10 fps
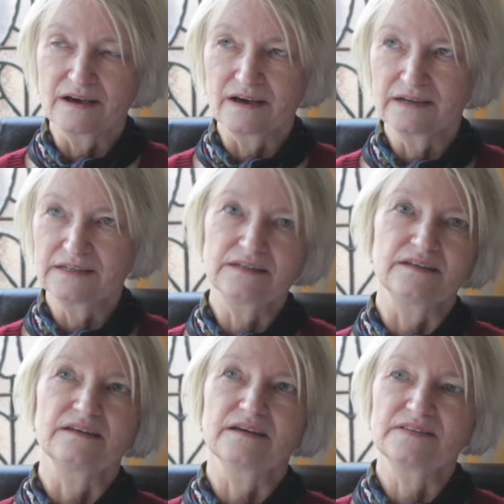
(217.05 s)
I
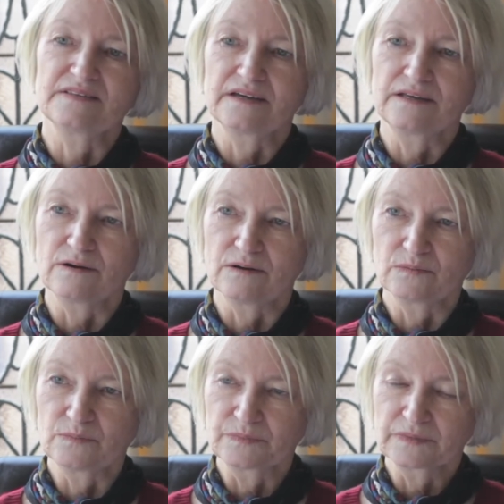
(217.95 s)
didn't. I stayed
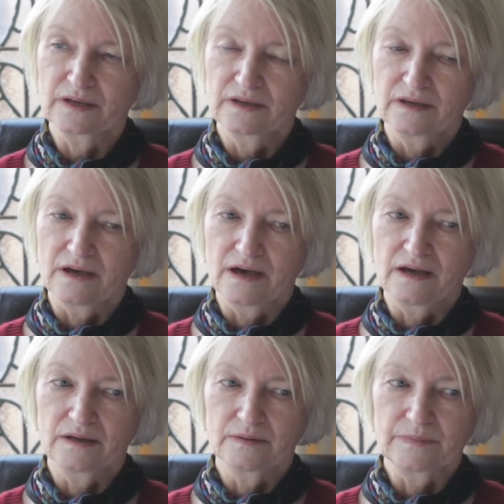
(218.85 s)
home
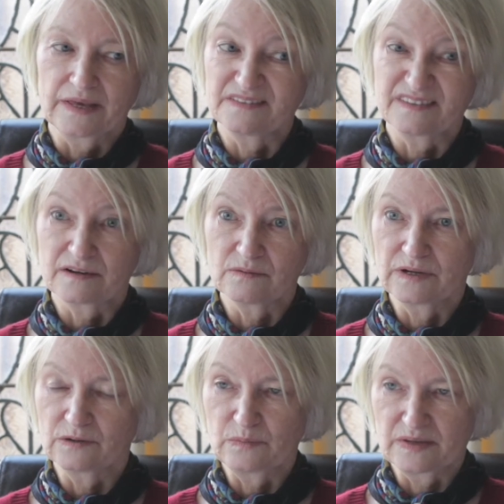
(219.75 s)
and started
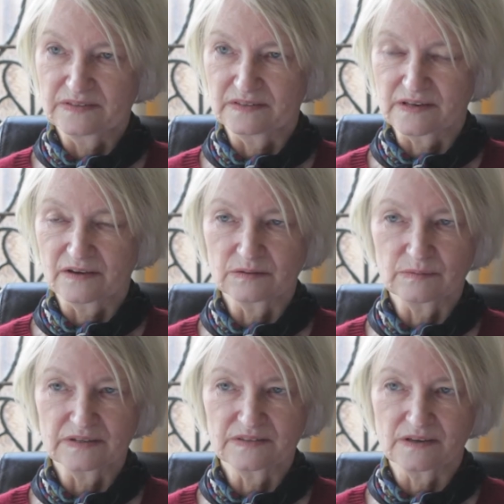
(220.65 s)
my own business after my